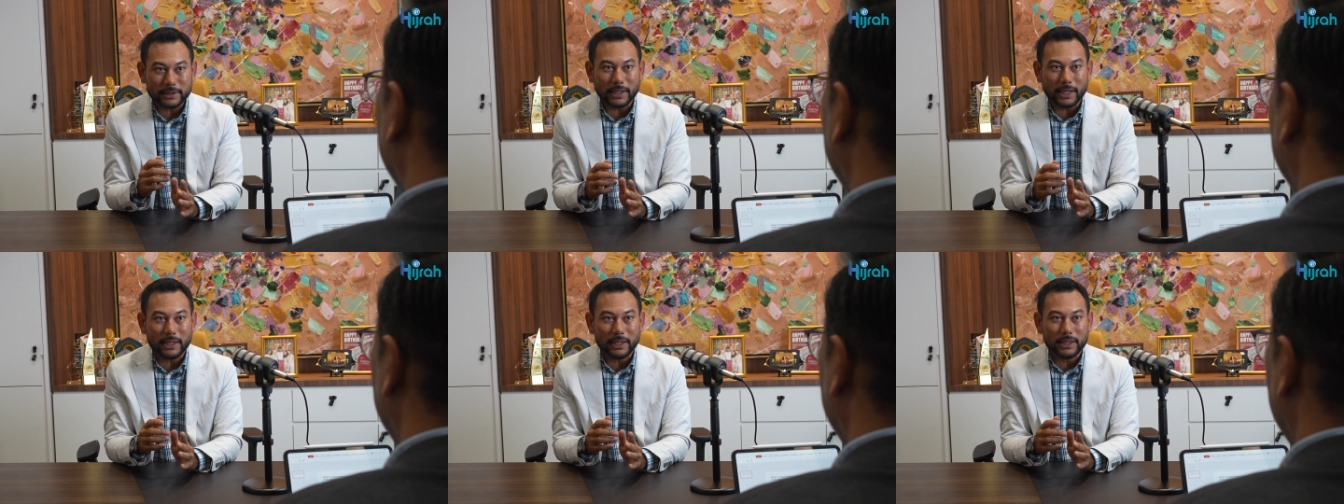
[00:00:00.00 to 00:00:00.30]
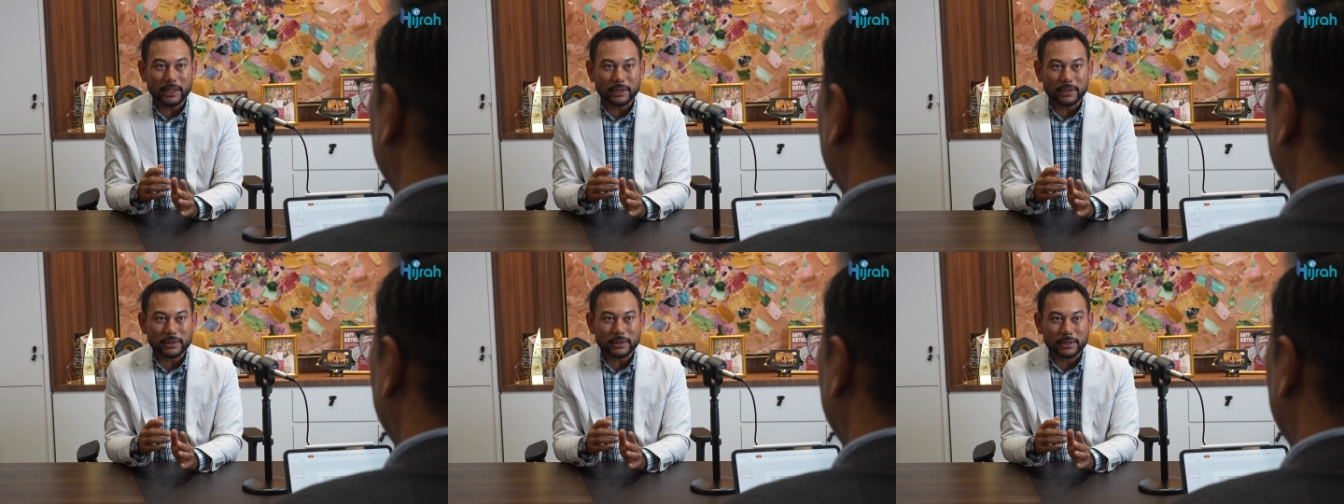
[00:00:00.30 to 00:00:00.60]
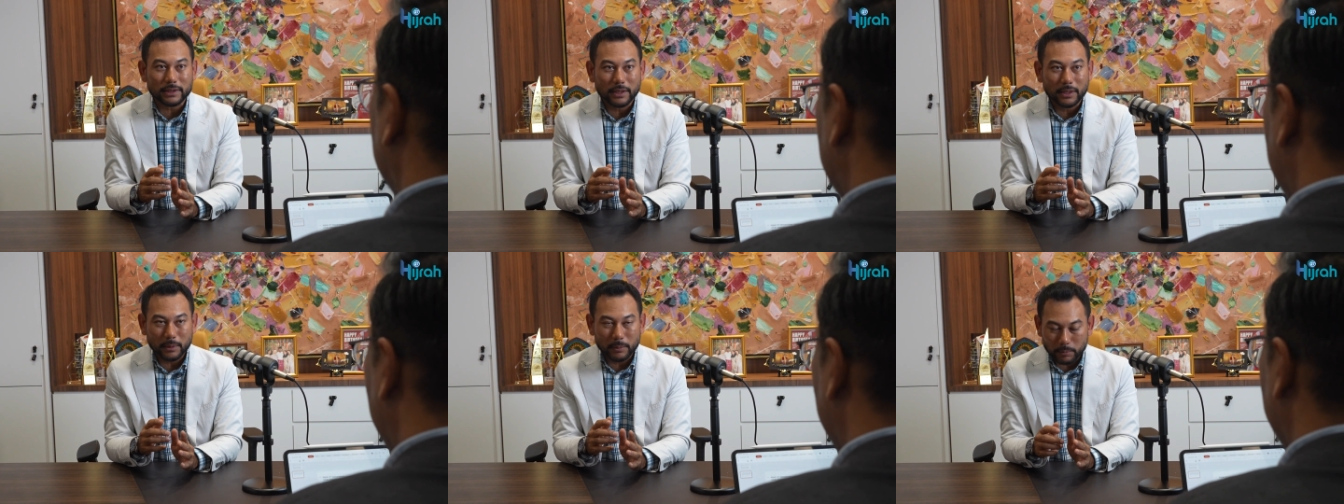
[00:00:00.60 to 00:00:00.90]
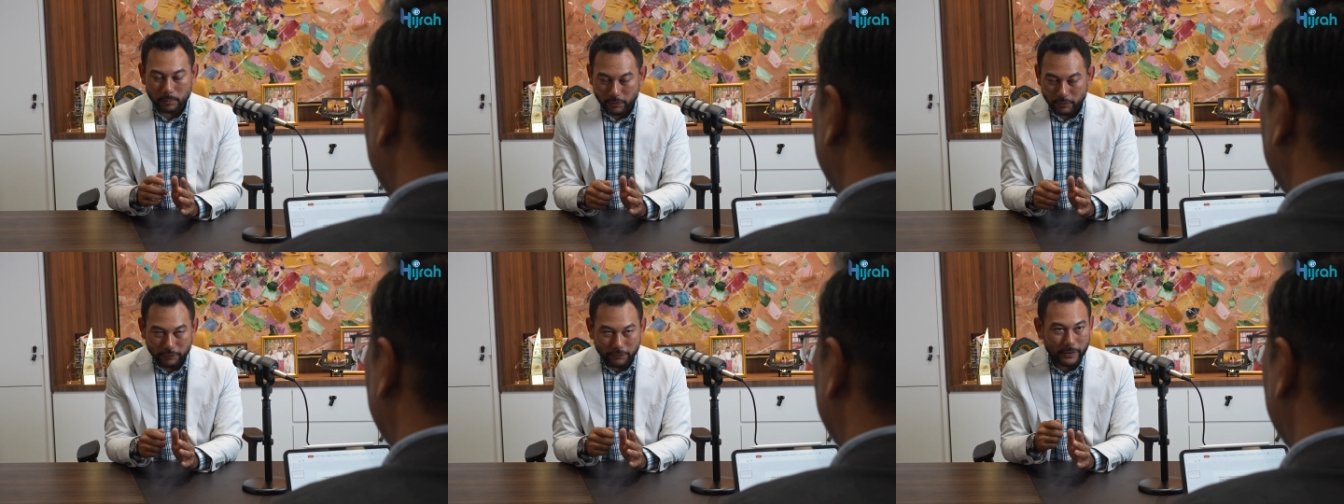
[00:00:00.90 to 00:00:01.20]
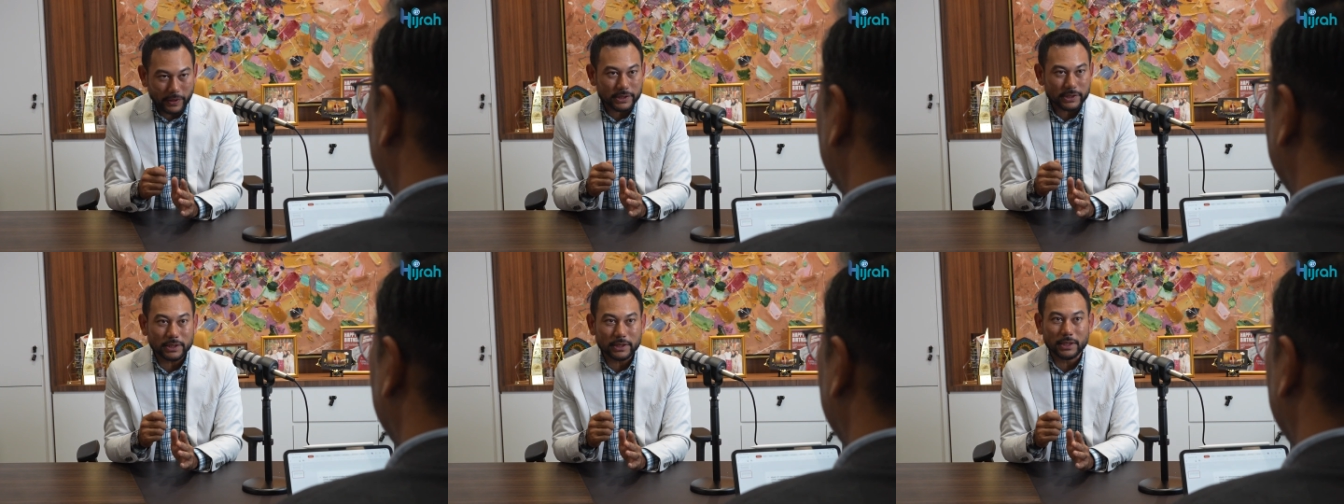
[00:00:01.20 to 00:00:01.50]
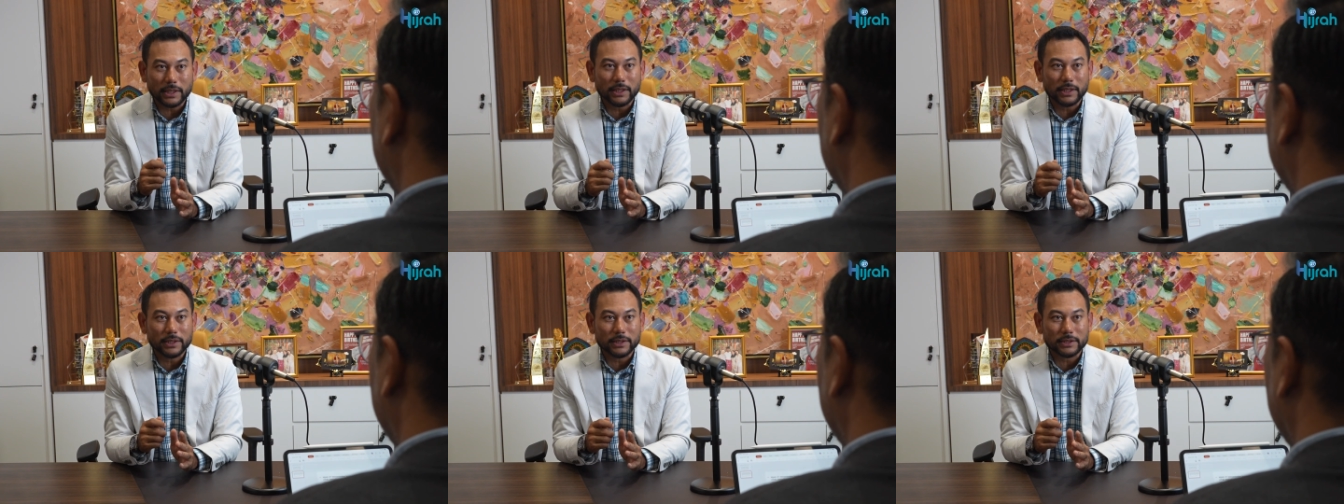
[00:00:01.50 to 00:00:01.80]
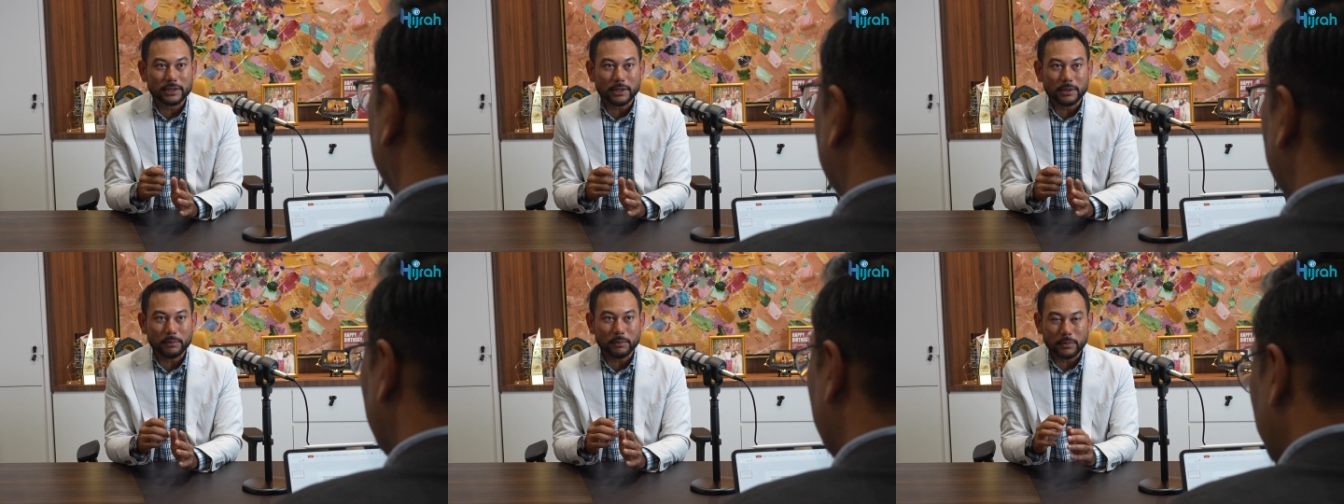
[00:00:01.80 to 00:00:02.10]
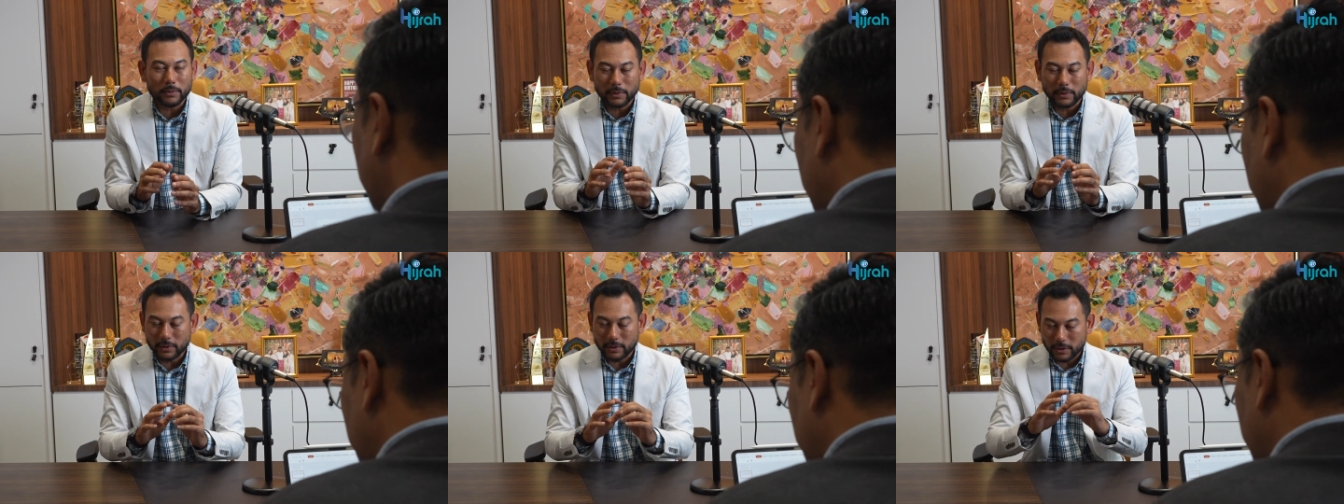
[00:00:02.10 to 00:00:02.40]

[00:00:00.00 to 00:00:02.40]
talent, professionalism,